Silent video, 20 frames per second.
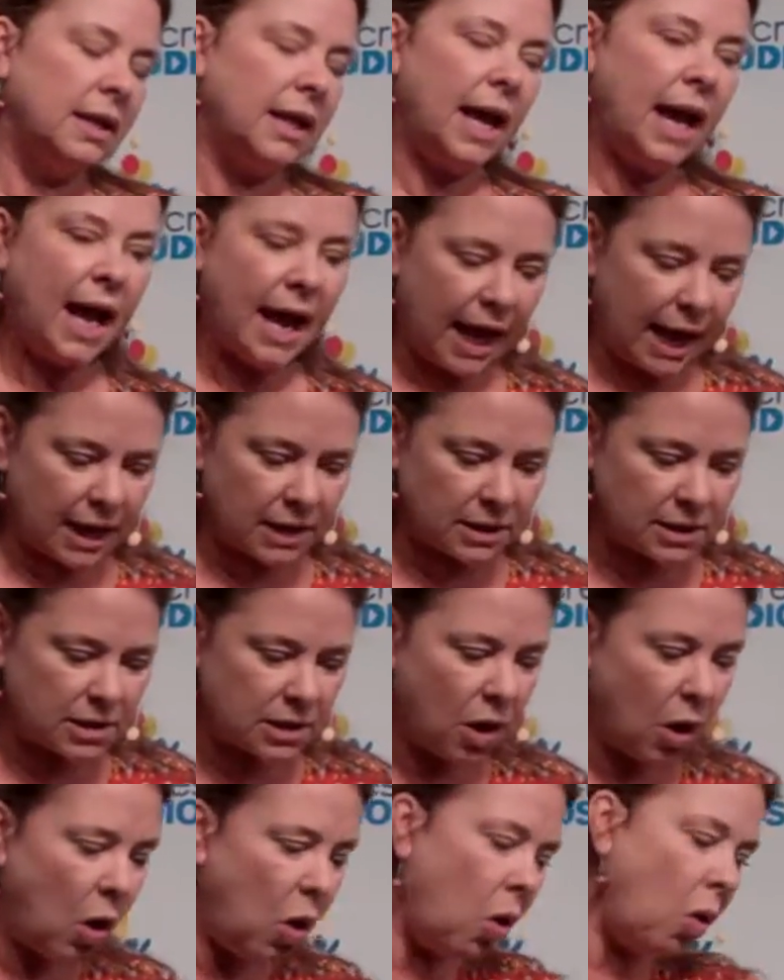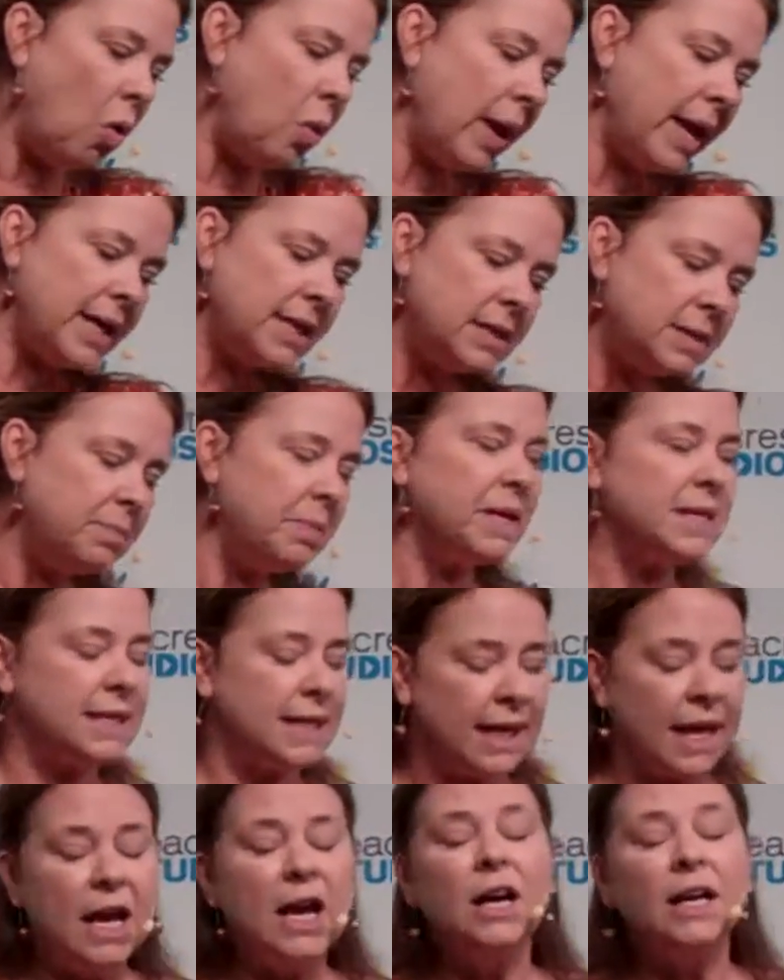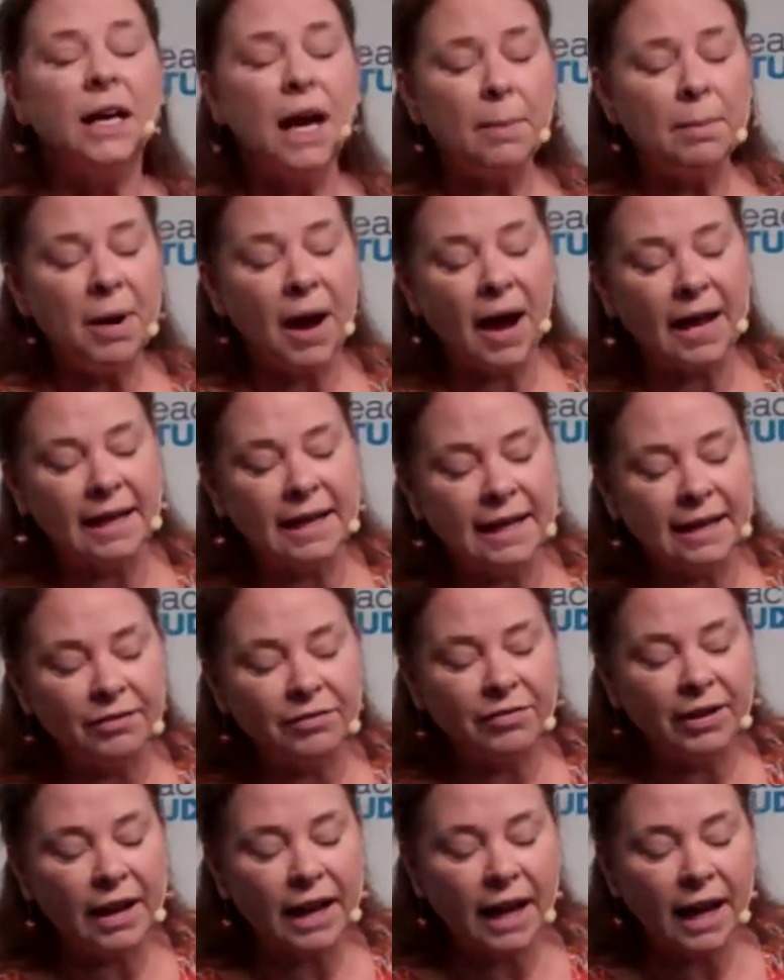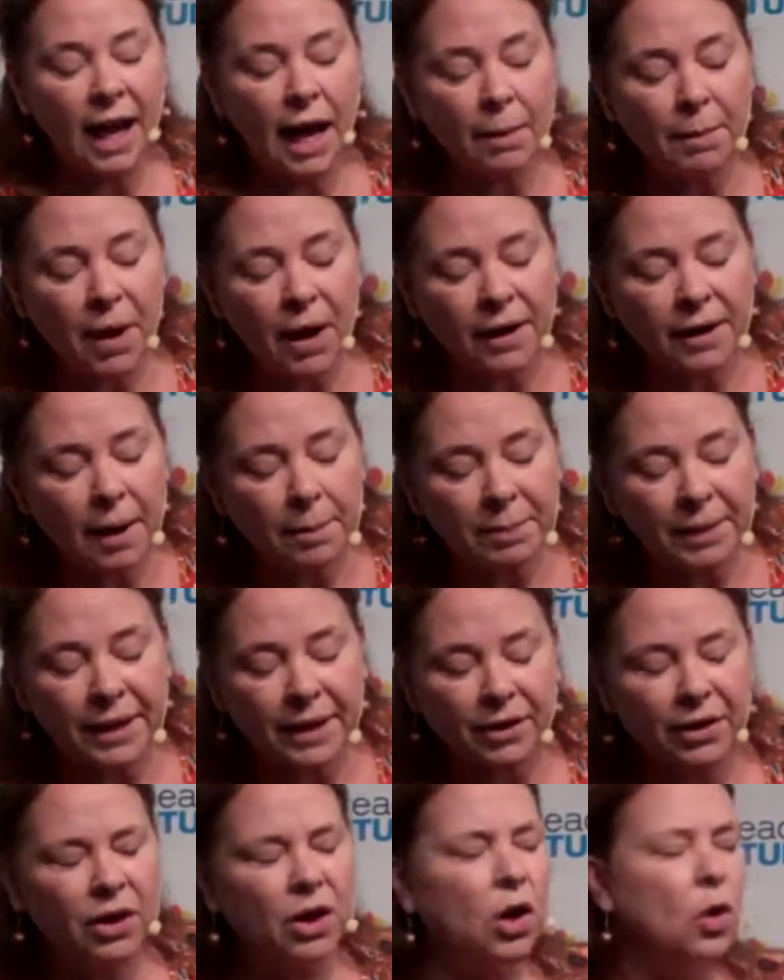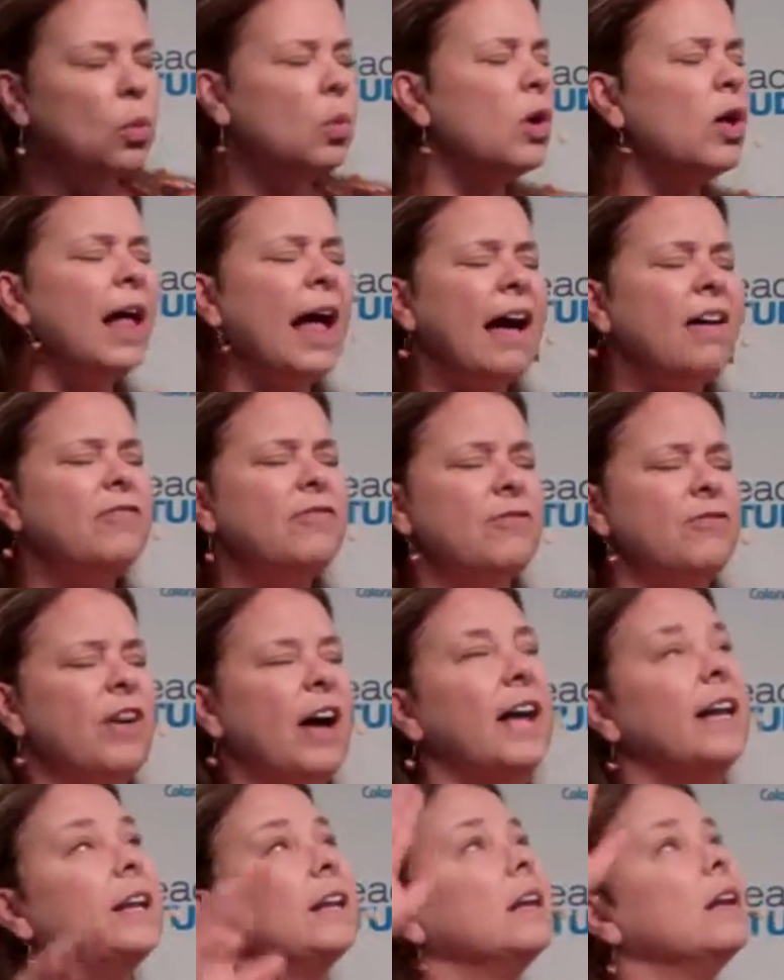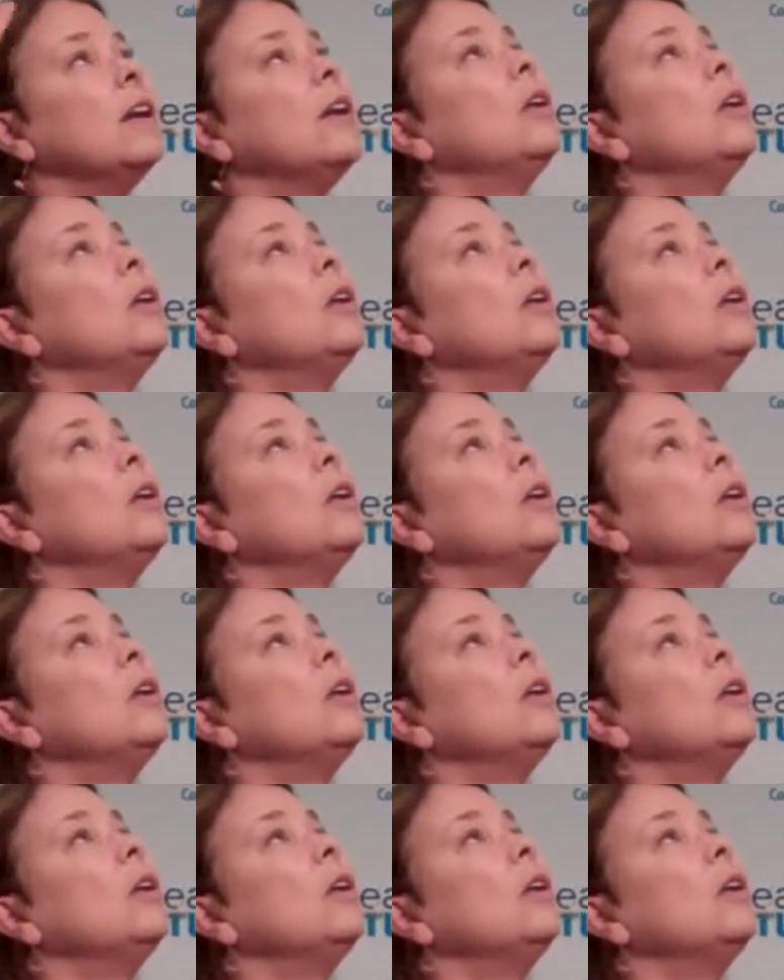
ants always busy. Come on, little fella. Come on up here. We'll have fun.